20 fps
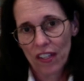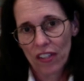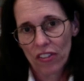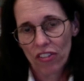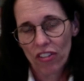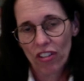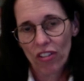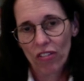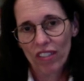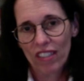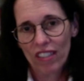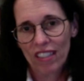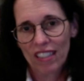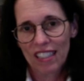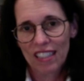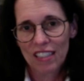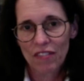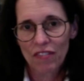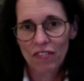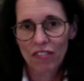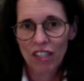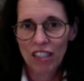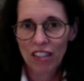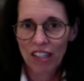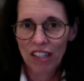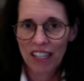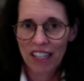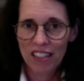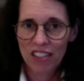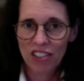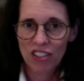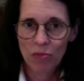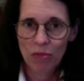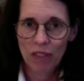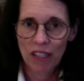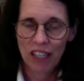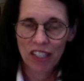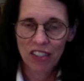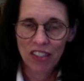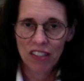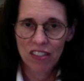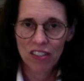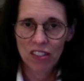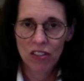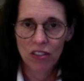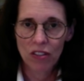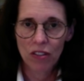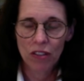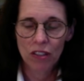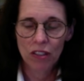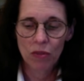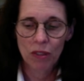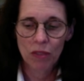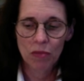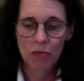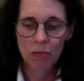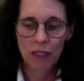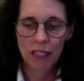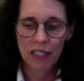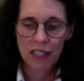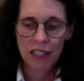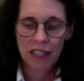So that's a very long answer about hydroxychloroquine, but